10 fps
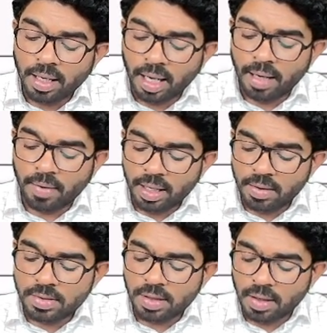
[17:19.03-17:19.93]
and
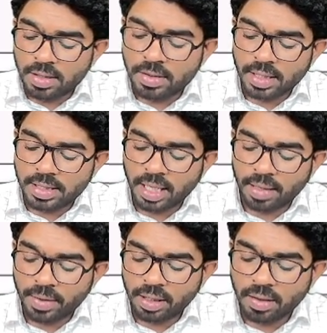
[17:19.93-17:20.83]
1-2 slots you can
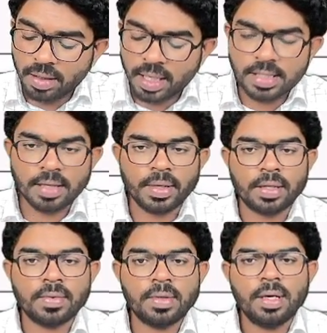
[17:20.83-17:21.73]
start with
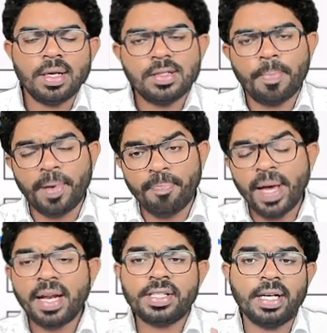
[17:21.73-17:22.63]
conservative. So
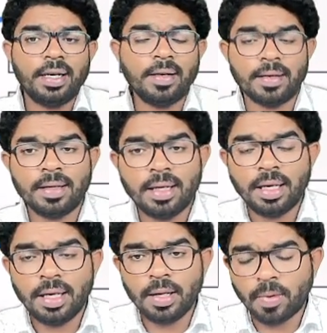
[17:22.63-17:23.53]
prepare a schedule.
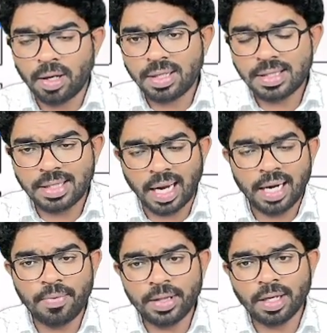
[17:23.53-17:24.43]
You want to
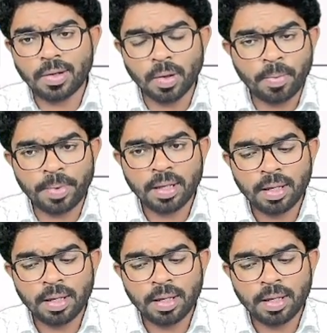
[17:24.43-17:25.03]
start with the group,